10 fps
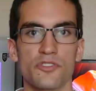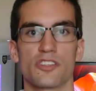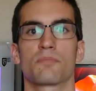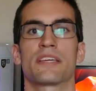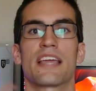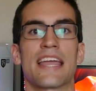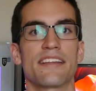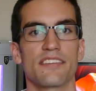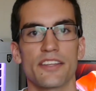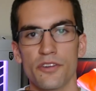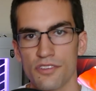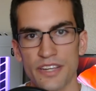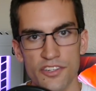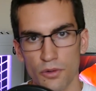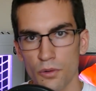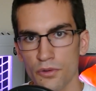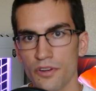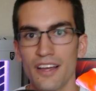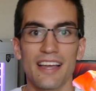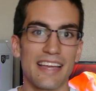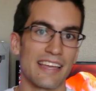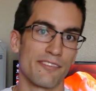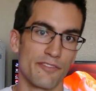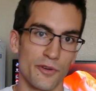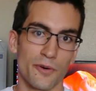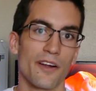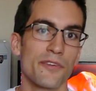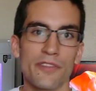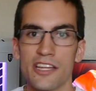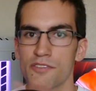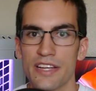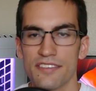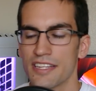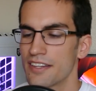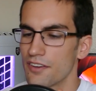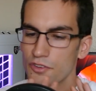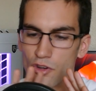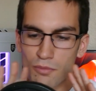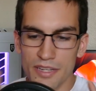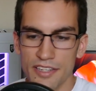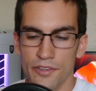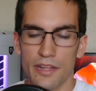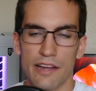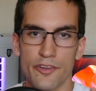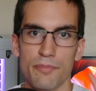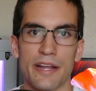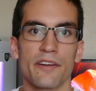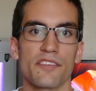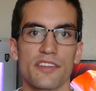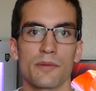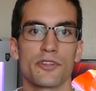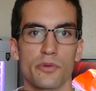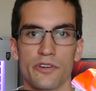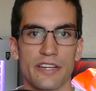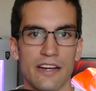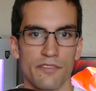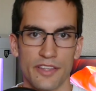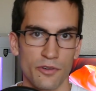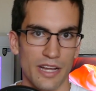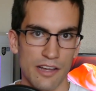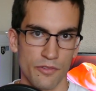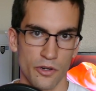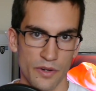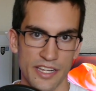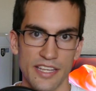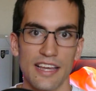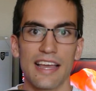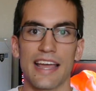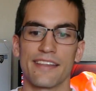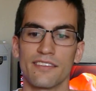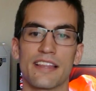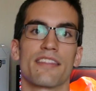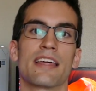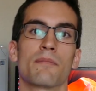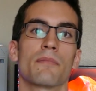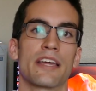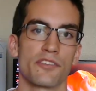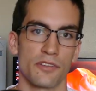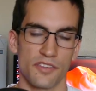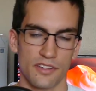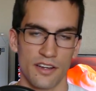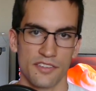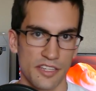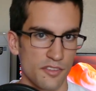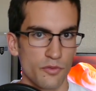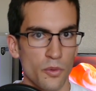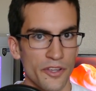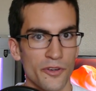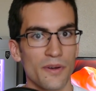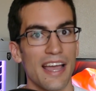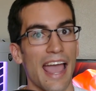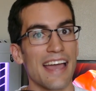Just be eighteen years of age or older. If you're under the age of eighteen, no big deal. Have your parents set up a Twitter account if they don't have one already and let them enter this contest for you.